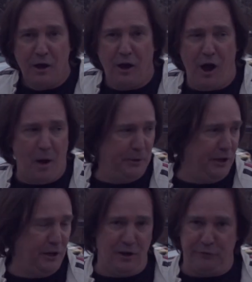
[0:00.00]

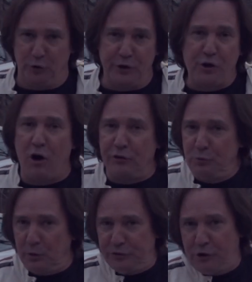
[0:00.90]
And if you're into cars,
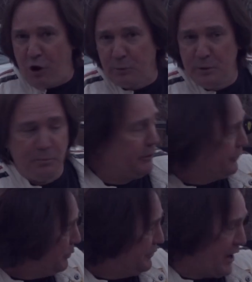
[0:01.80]
you want to see car
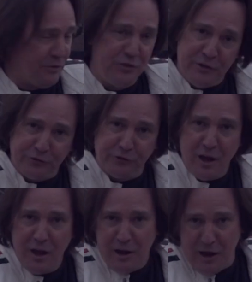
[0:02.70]
rebuilds, we've got this,
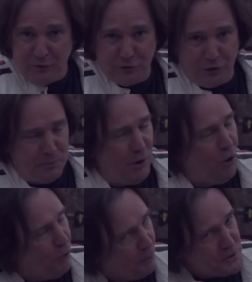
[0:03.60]
and there's going to be a
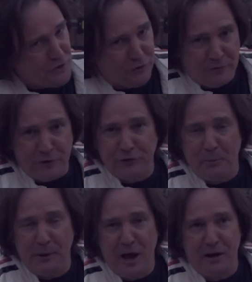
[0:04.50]
whole bunch of stuff that's
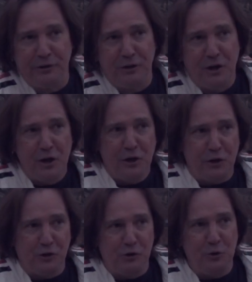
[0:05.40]
coming out of it,
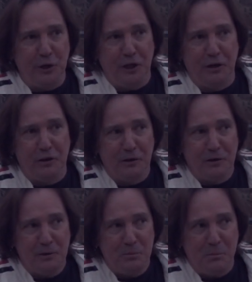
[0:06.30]
including
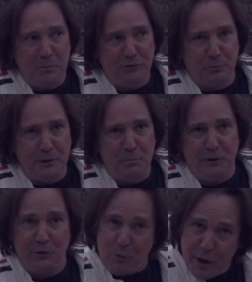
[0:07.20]
maybe some
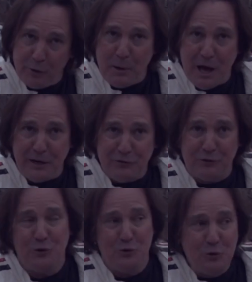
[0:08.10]
independent throttle bodies,
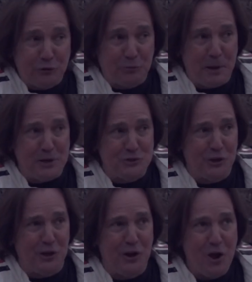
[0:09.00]
new
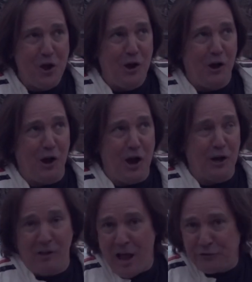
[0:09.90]
suspension,
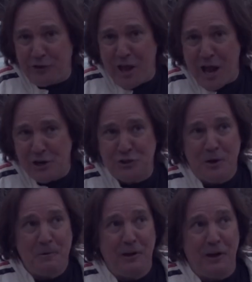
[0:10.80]
glass dash,
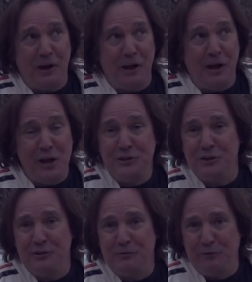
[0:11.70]

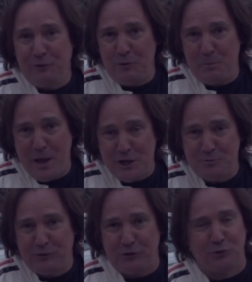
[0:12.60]
engine
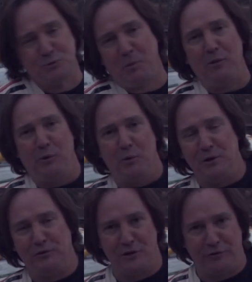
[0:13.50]
management system, which, by the way,
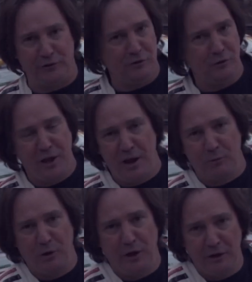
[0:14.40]
everybody says that you
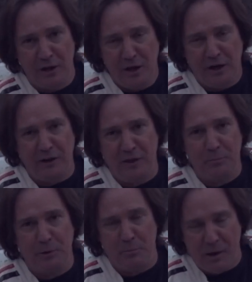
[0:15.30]
can't run anything
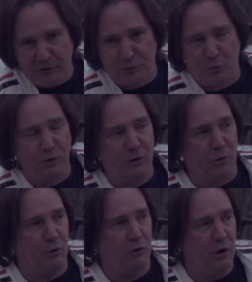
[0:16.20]
but a Mega Squirt
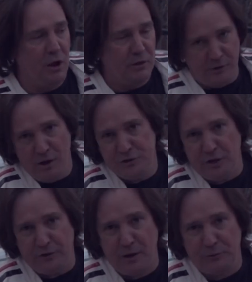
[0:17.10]
or the
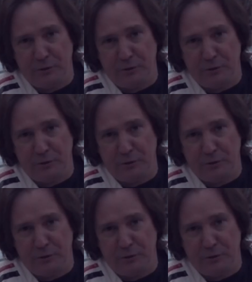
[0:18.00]
L-Jet that comes